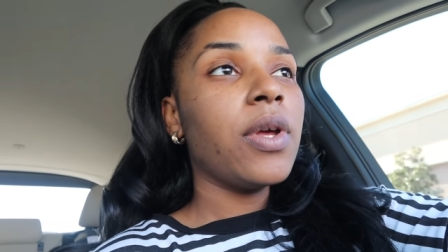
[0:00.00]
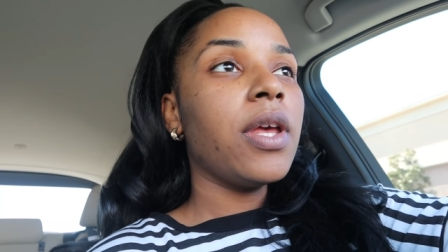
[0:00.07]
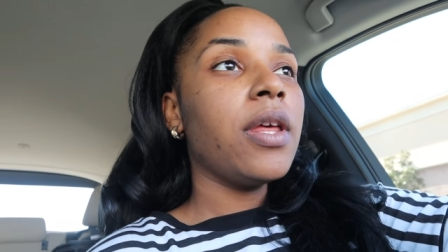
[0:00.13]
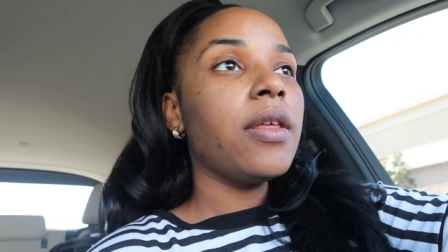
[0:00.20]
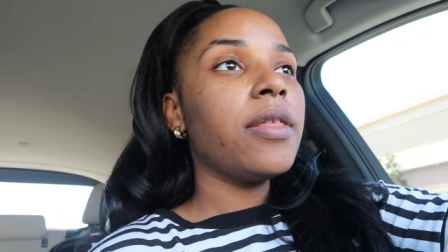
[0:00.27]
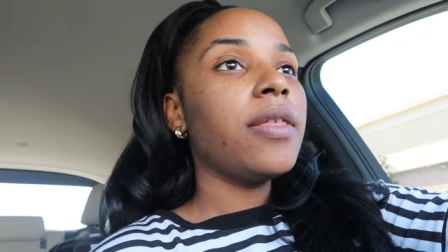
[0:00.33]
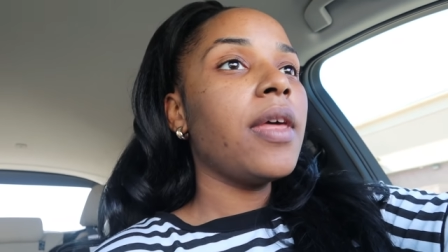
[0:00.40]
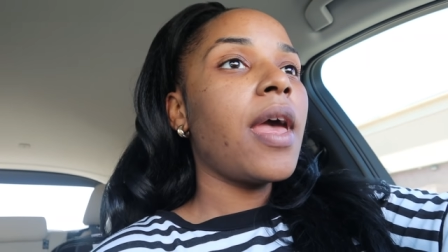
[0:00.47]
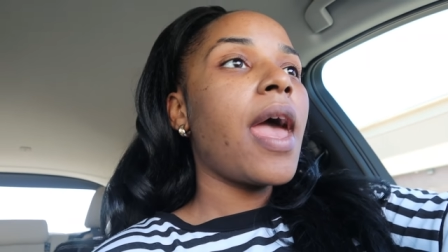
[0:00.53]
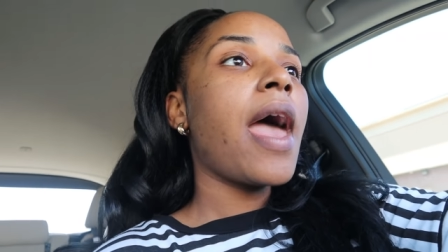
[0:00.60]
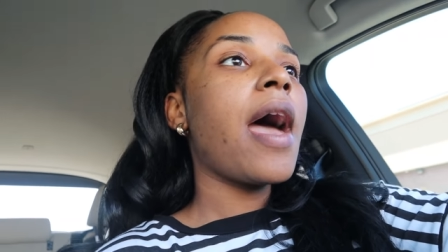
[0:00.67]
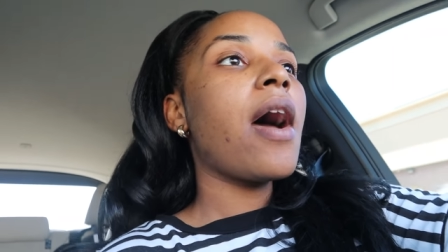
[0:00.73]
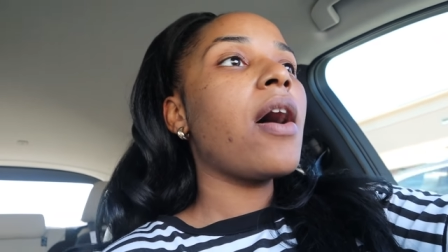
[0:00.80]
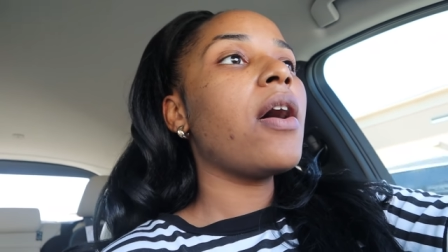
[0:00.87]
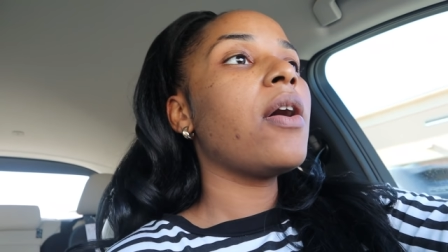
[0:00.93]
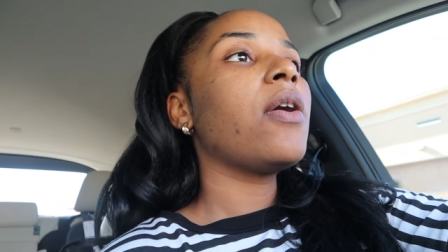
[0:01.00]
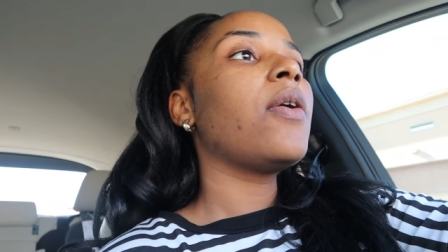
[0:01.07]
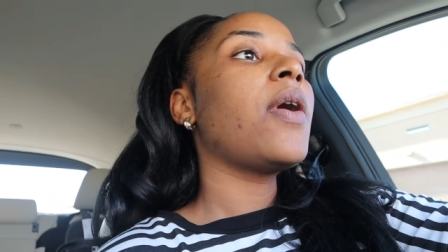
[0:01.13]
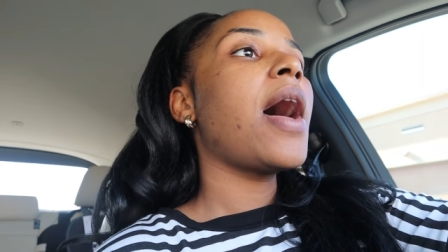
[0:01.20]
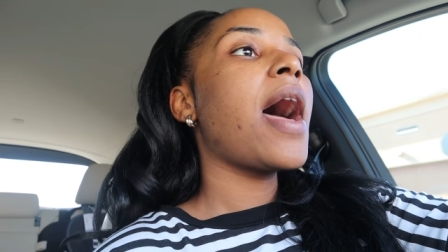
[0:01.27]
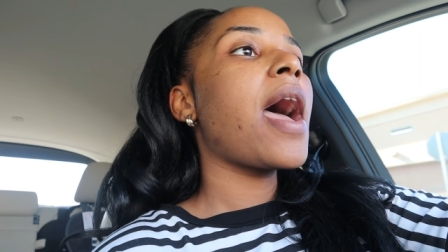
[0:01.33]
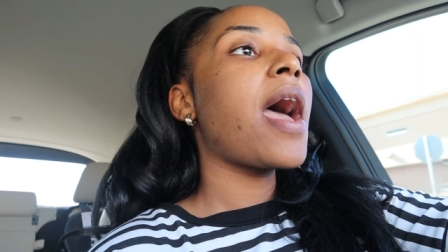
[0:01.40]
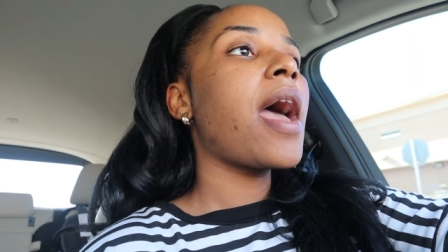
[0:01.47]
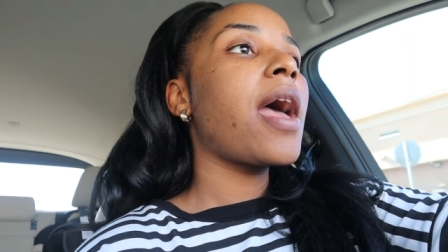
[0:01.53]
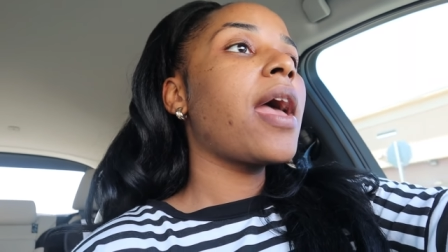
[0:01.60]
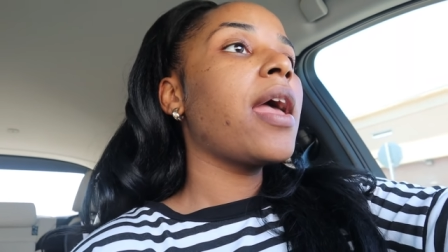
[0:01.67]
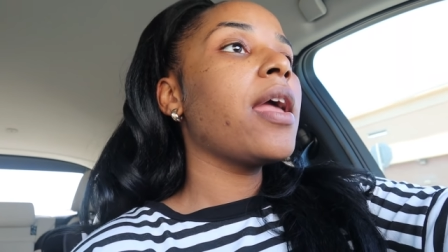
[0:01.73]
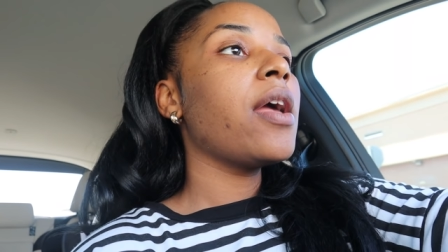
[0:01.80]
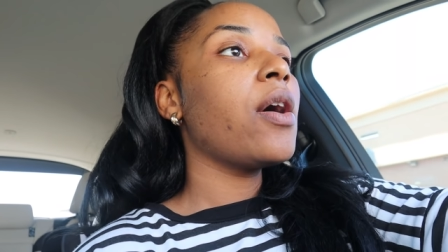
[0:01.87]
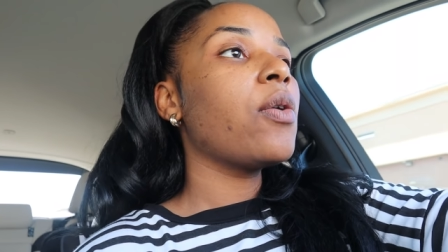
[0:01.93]
with how
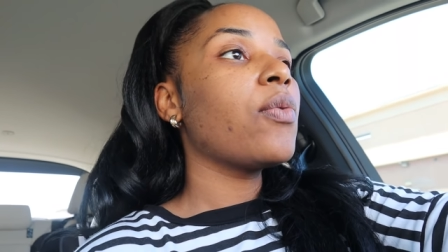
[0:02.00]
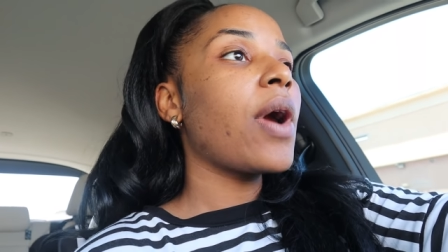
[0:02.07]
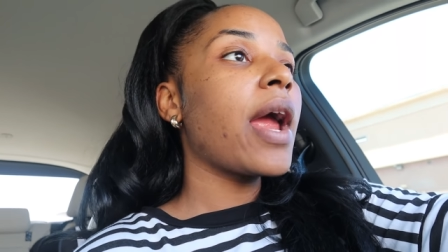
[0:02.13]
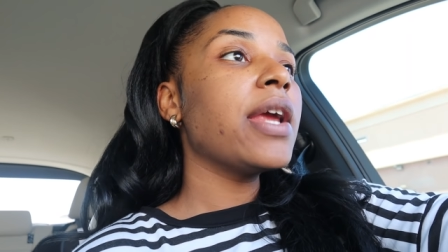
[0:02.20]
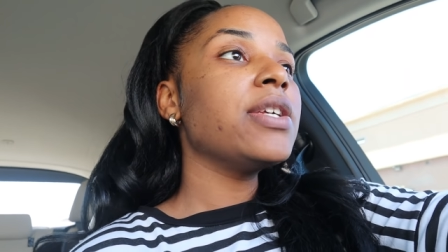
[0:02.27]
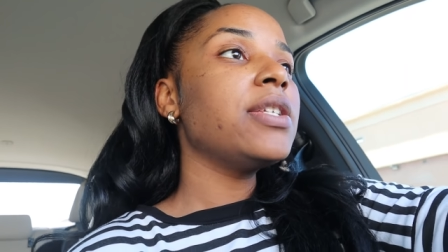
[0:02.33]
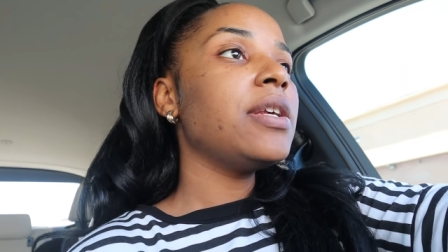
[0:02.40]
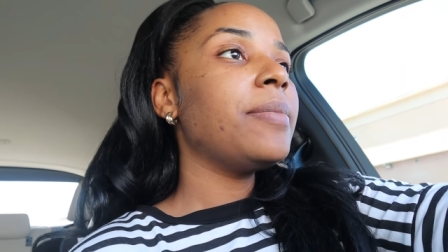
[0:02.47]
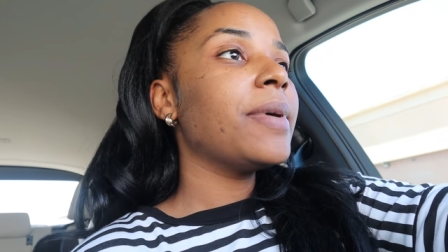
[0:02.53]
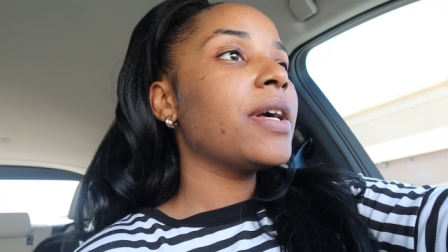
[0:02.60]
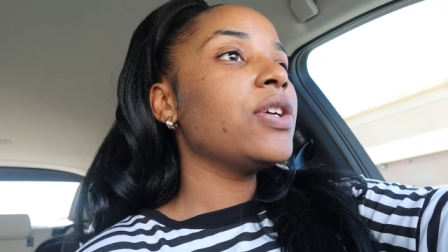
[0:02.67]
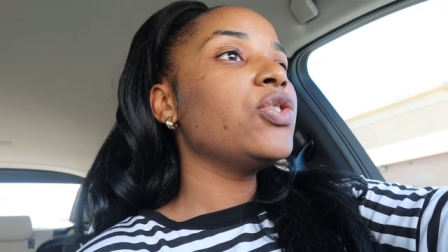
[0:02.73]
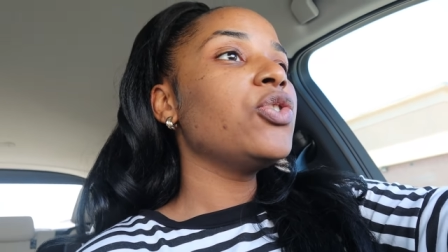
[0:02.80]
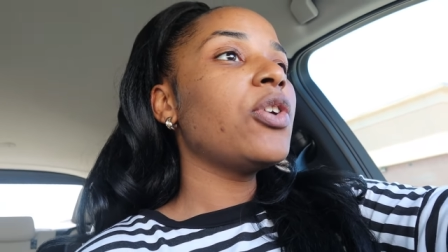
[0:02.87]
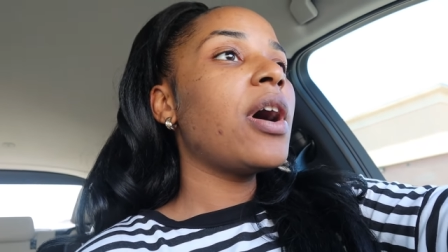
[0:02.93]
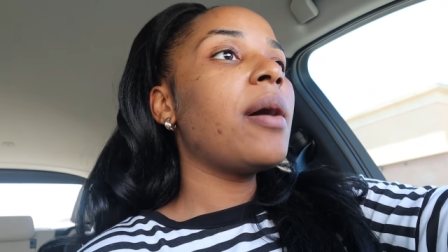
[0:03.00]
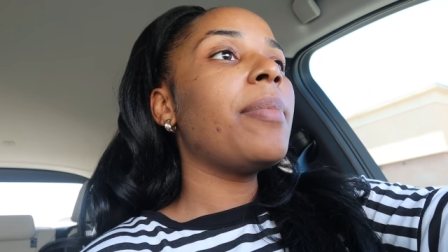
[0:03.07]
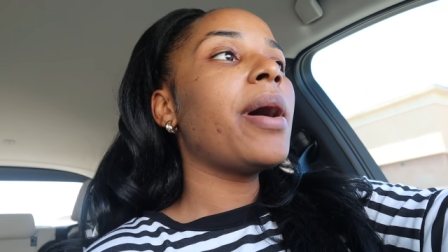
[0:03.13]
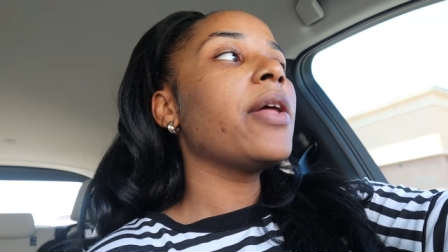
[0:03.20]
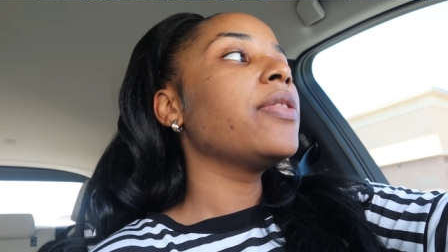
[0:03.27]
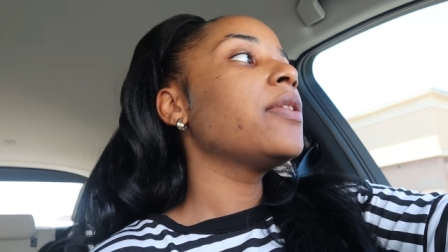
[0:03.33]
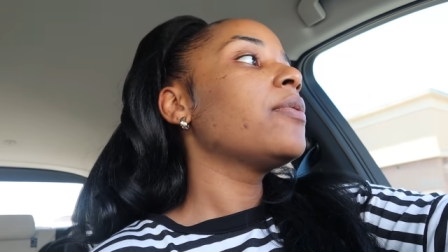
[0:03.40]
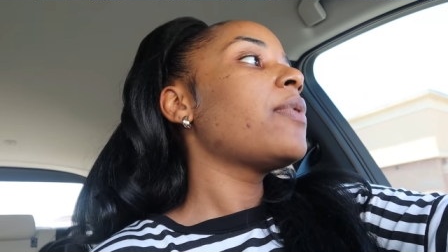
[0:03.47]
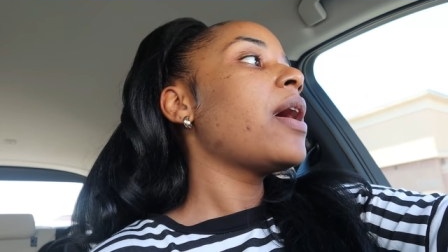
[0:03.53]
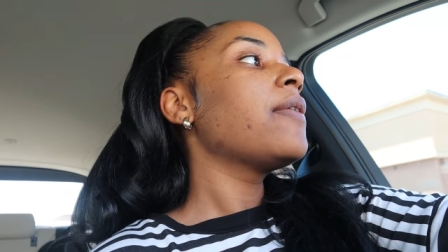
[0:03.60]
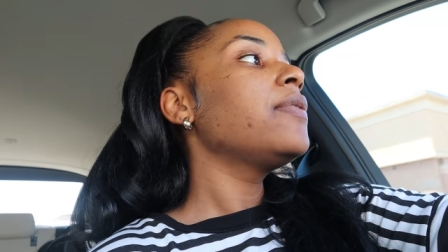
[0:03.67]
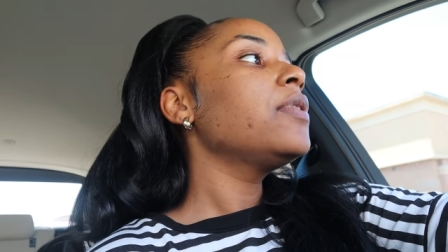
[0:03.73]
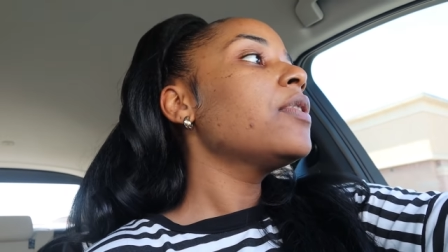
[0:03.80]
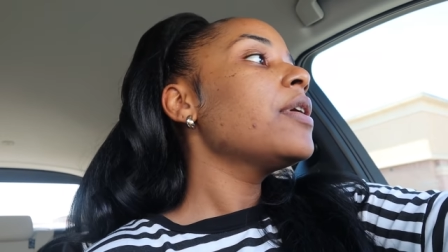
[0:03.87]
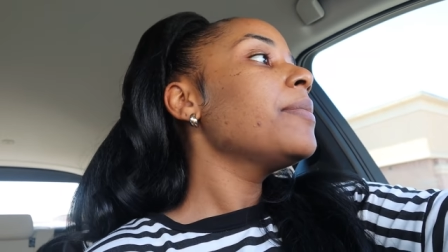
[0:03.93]
I arranged it, because, you know, I bought the
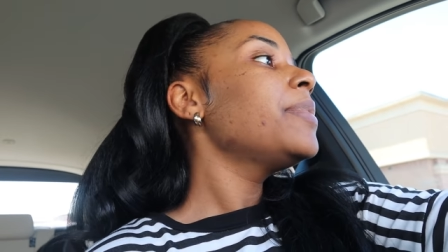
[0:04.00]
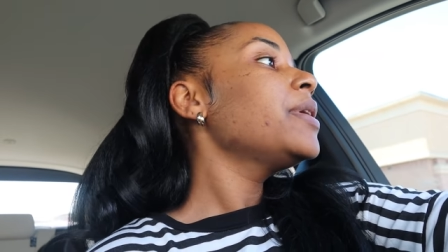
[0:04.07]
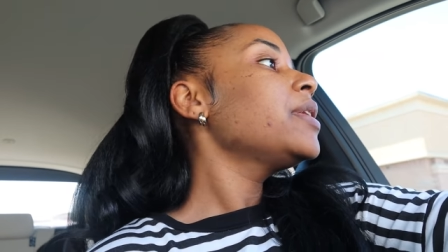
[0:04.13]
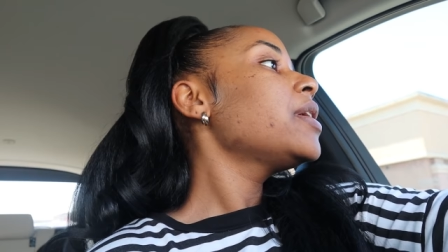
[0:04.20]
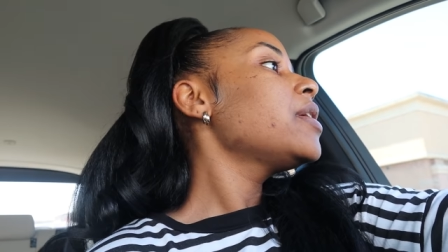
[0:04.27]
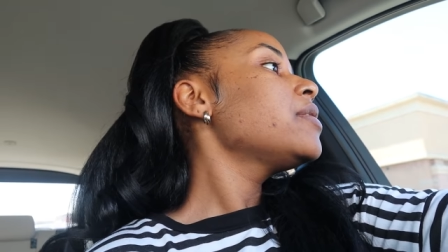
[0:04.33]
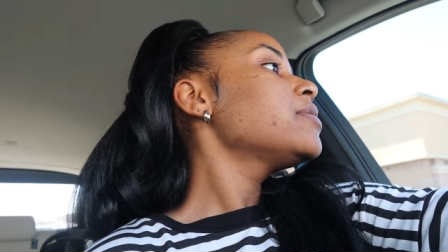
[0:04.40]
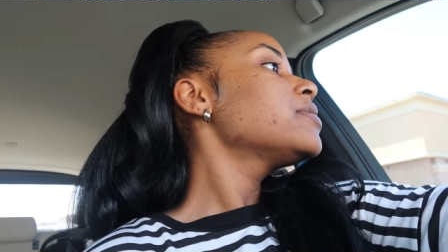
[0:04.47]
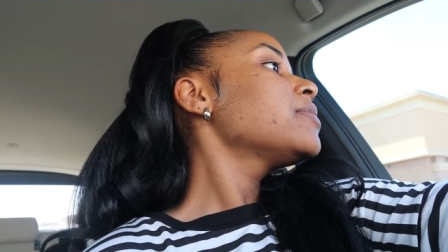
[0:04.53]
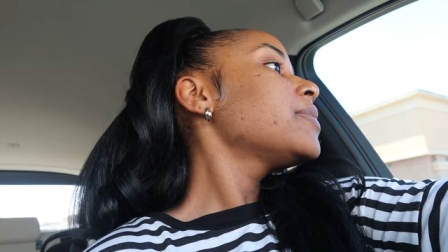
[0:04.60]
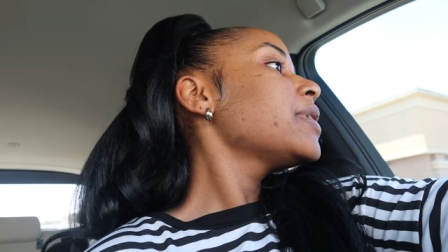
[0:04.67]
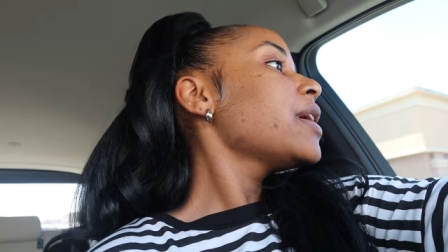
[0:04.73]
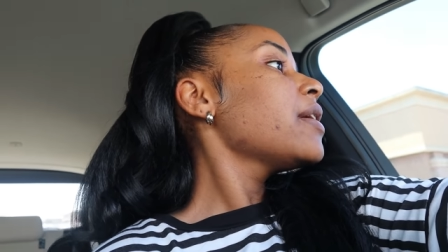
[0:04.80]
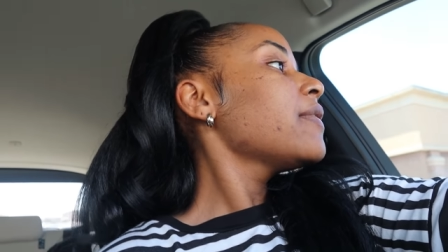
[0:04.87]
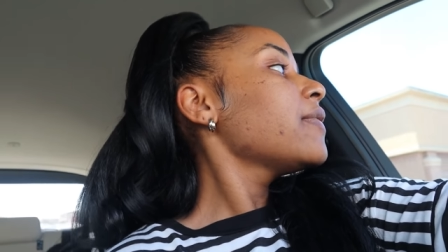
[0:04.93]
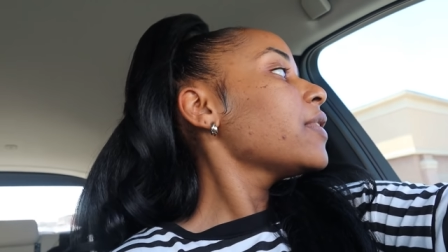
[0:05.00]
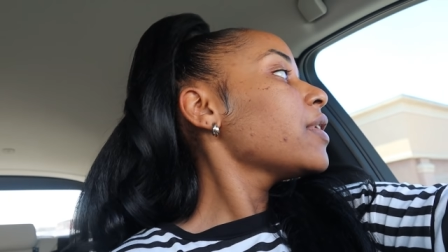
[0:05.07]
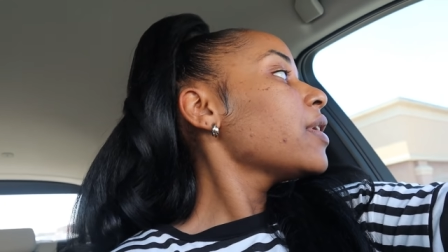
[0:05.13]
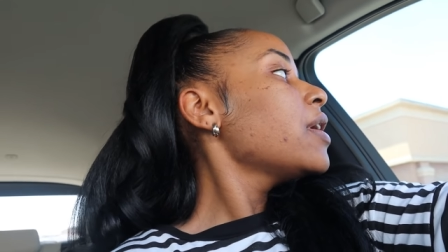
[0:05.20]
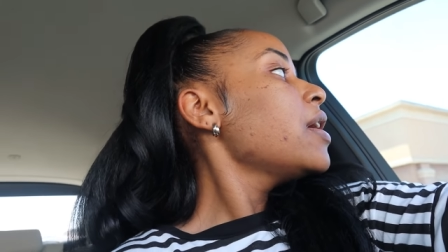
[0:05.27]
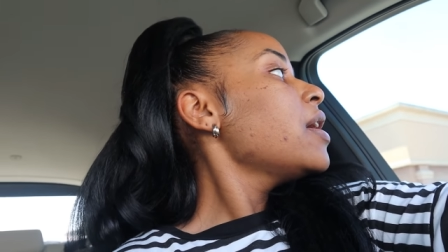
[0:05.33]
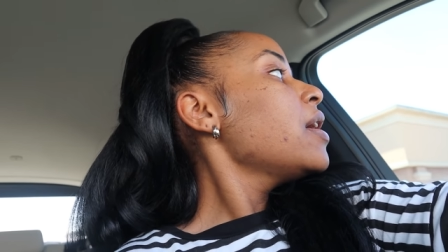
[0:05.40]
Ralph Lauren pillows or whatever.